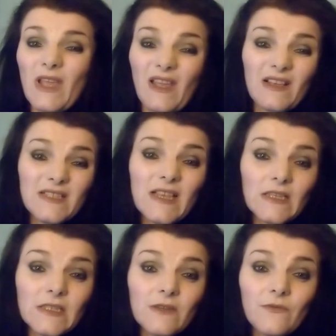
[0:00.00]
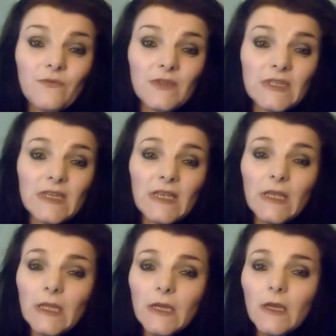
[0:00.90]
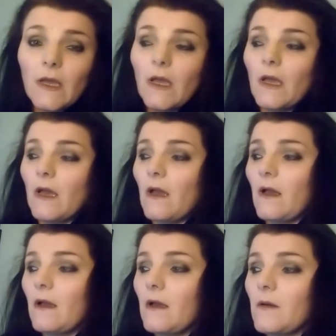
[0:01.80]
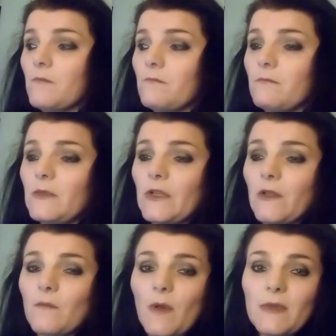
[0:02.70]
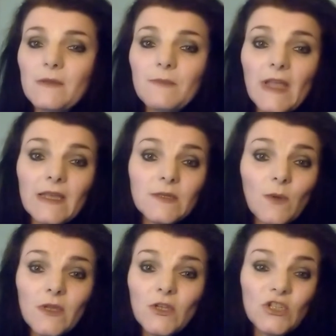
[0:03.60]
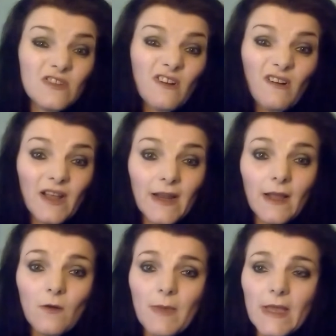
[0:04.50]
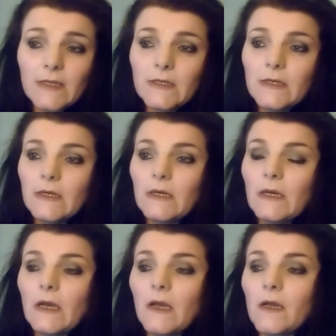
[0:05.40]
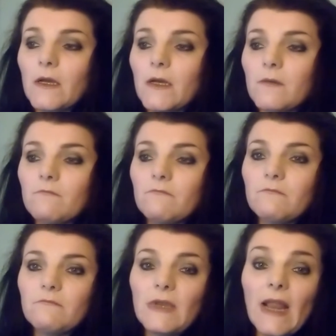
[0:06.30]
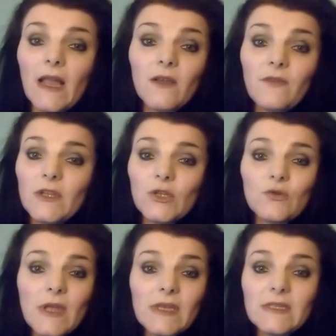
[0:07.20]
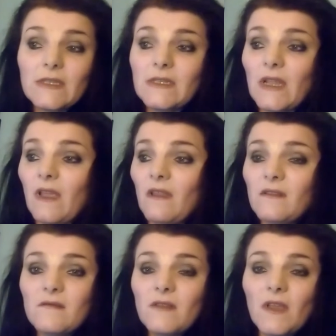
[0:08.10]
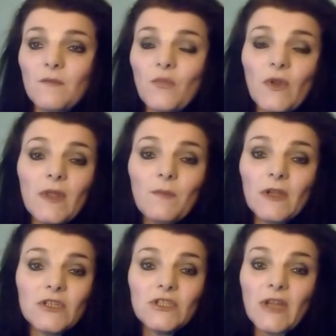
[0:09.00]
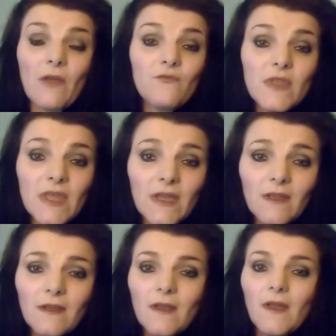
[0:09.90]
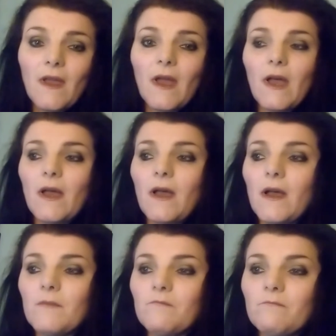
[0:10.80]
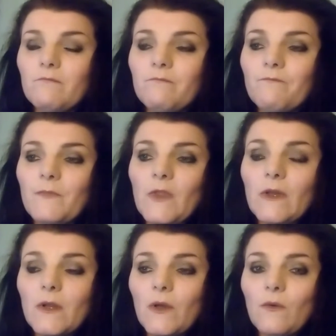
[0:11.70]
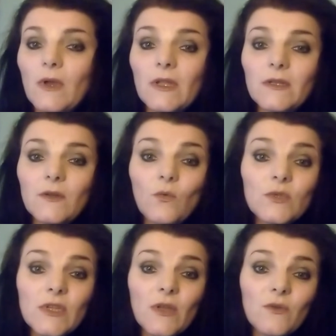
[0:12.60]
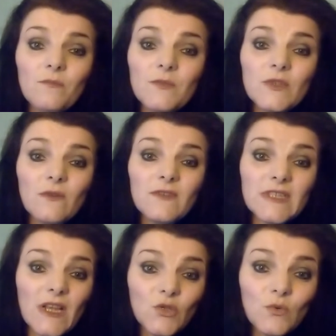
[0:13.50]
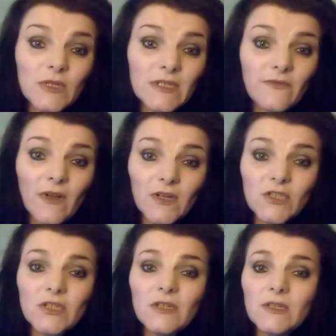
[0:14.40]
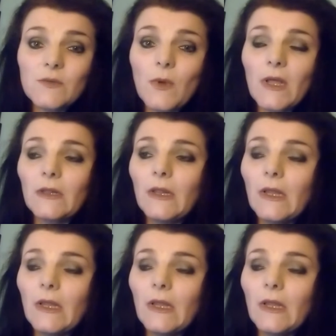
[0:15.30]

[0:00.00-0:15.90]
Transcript: excessive fatigue. There might be days where you just can't get out of bed, lack of interest in pretty much everything, and also sort of sexual dysfunction as well.